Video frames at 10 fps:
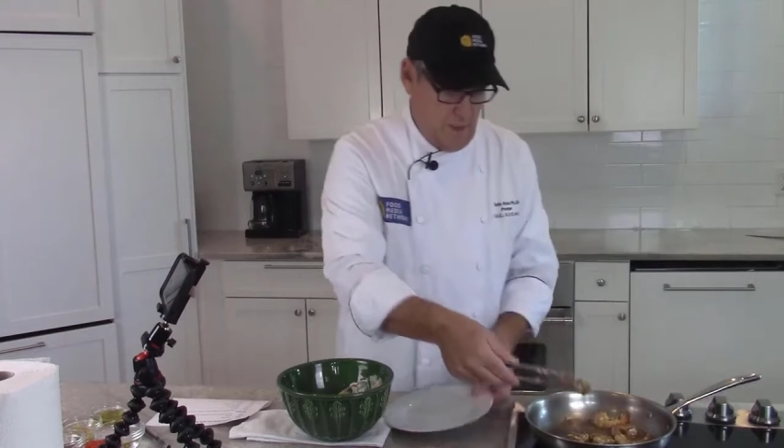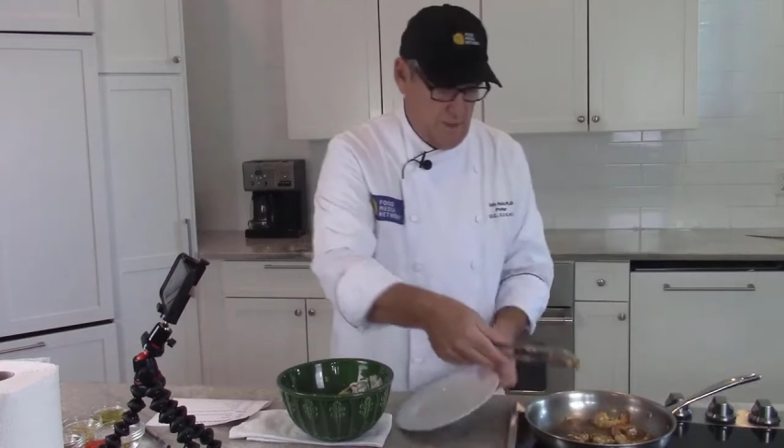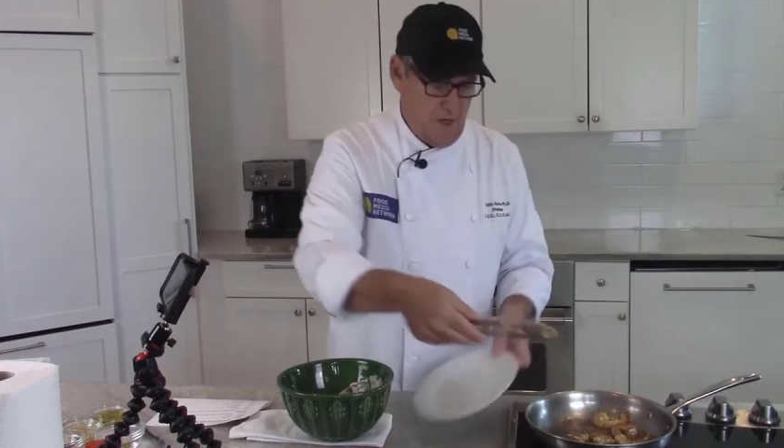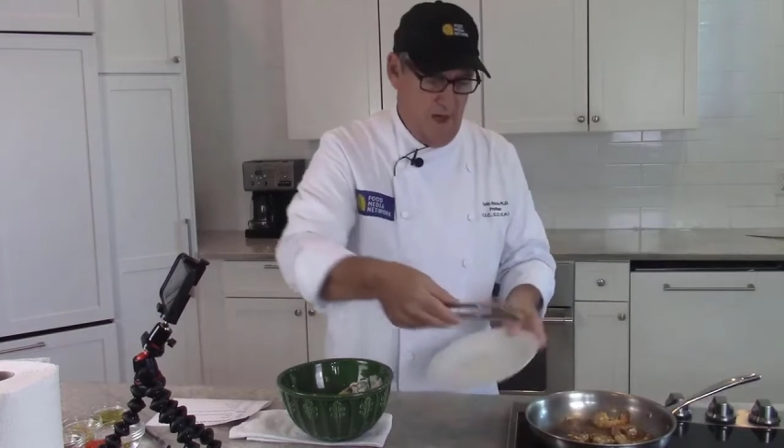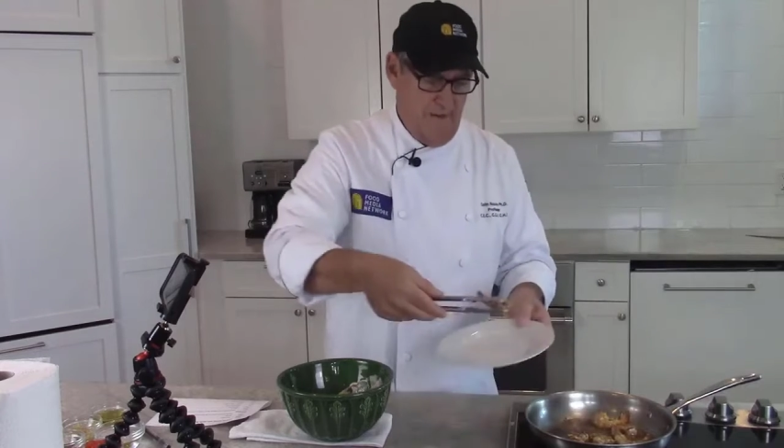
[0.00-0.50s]

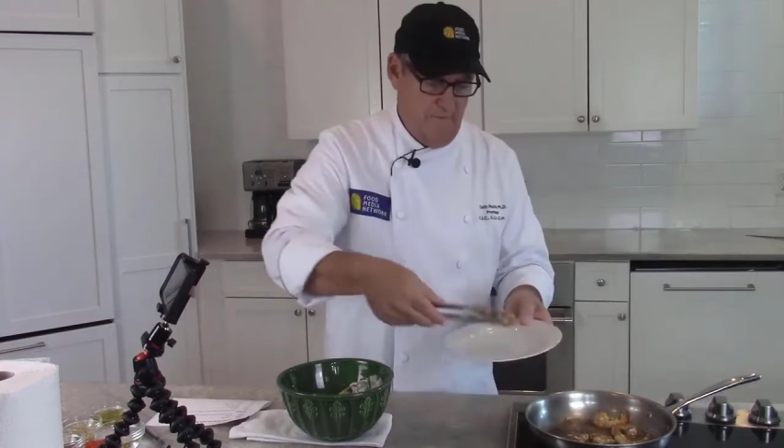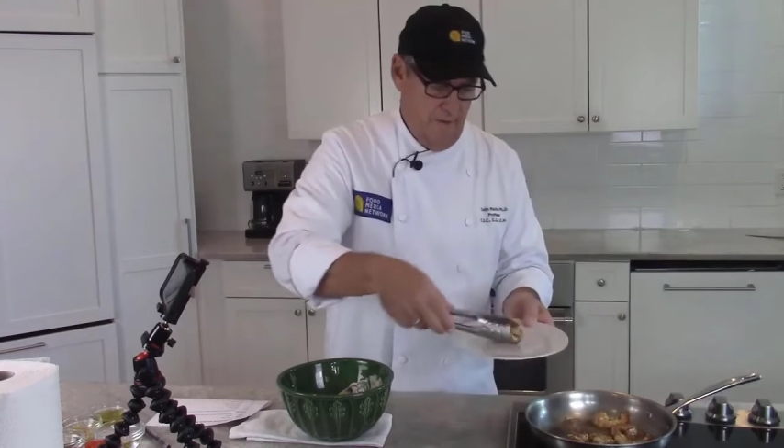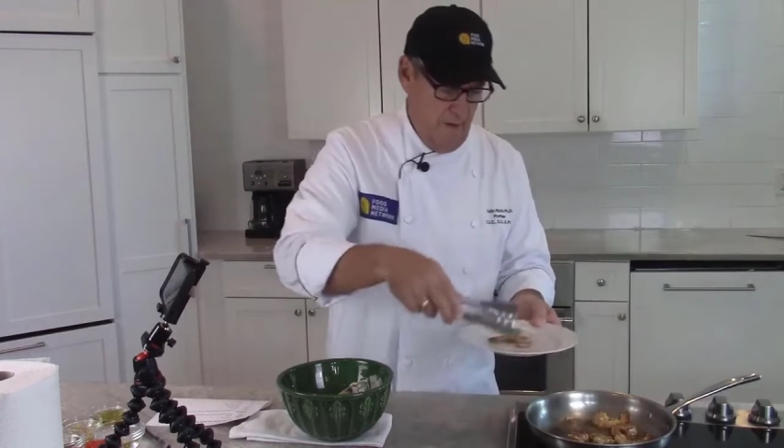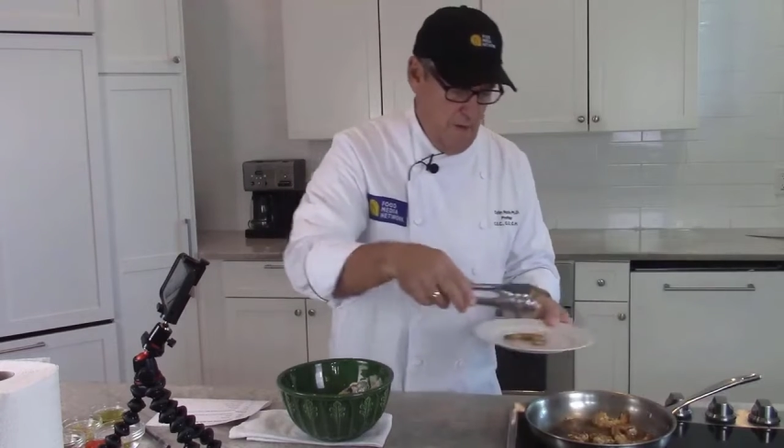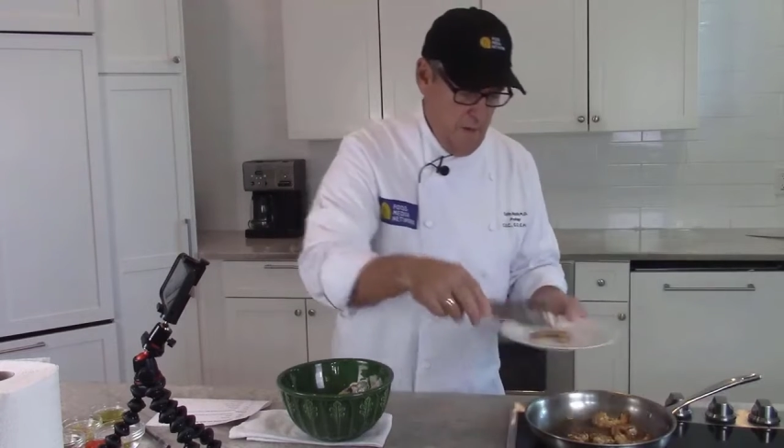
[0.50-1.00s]
those
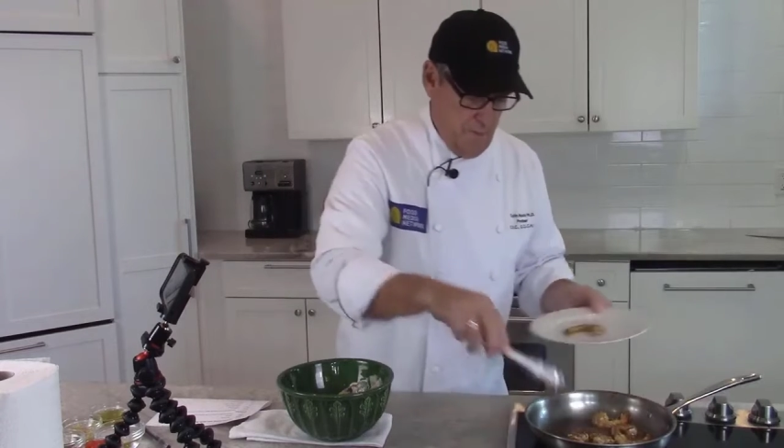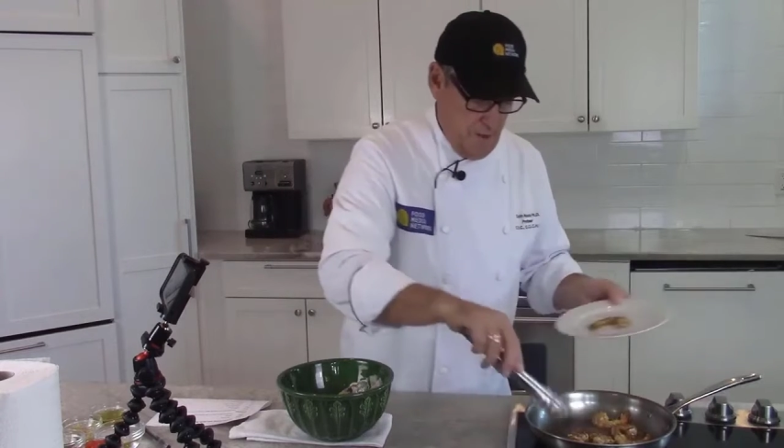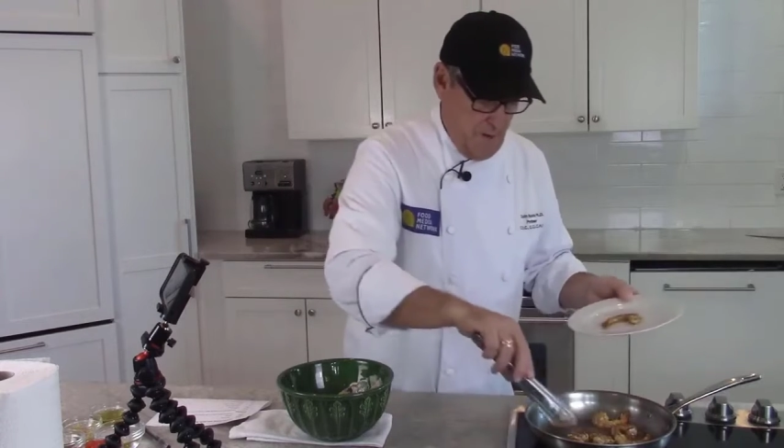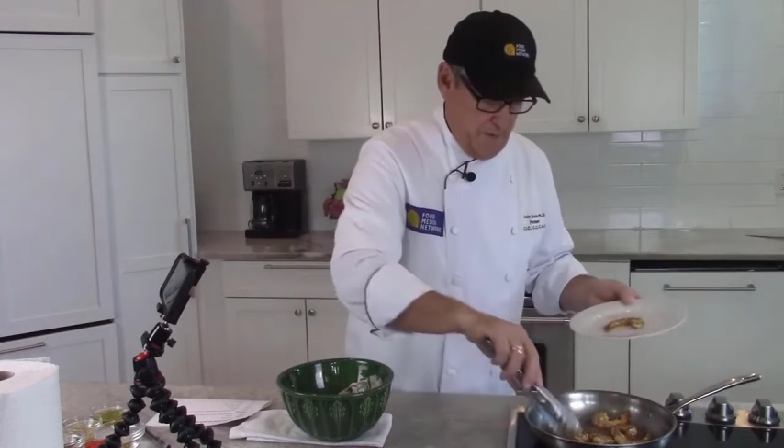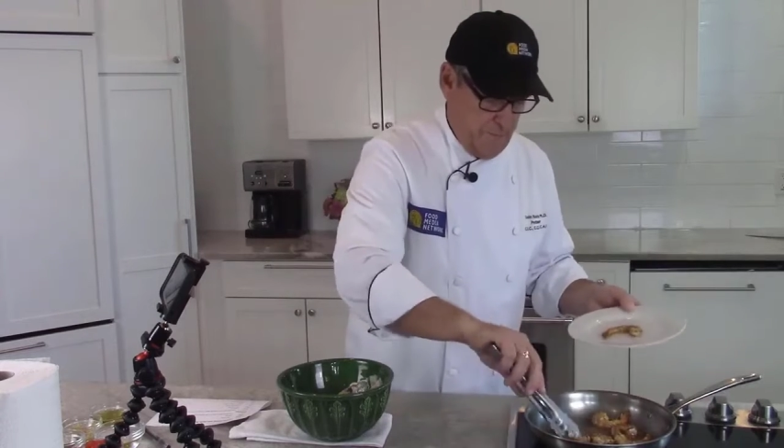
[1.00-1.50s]
off,
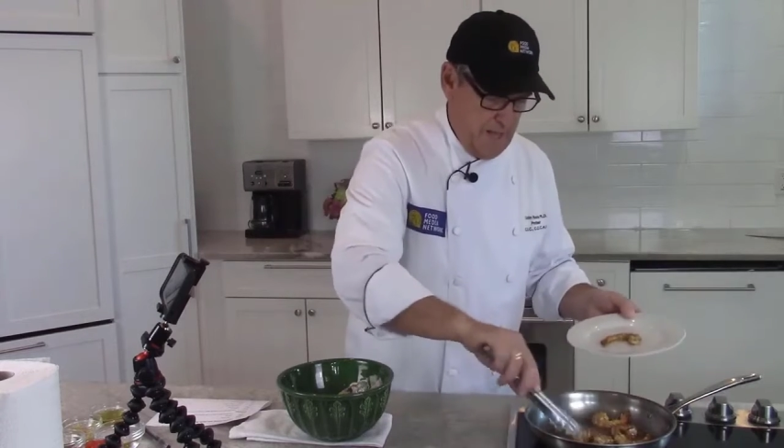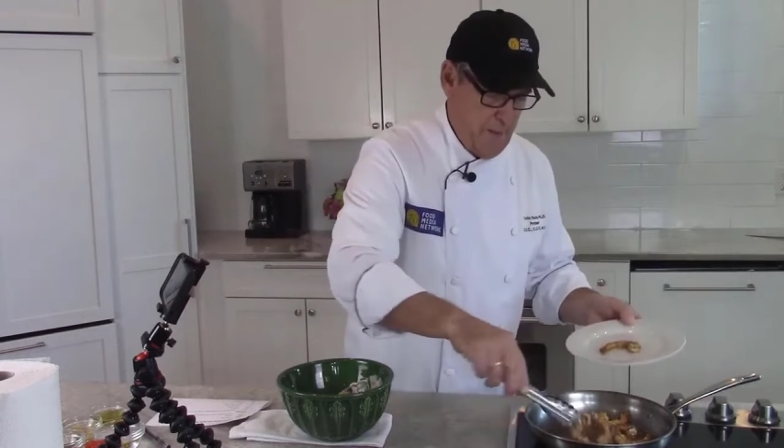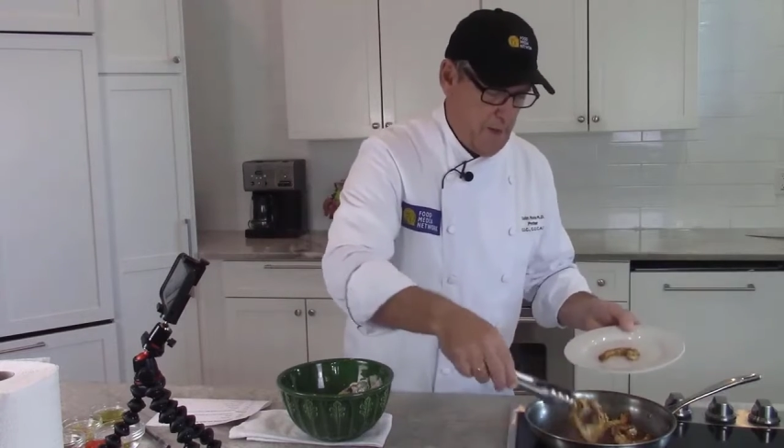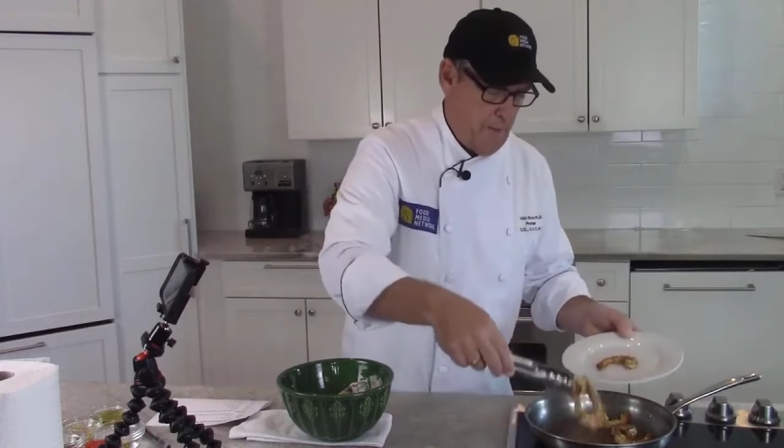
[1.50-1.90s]
put them on a plate.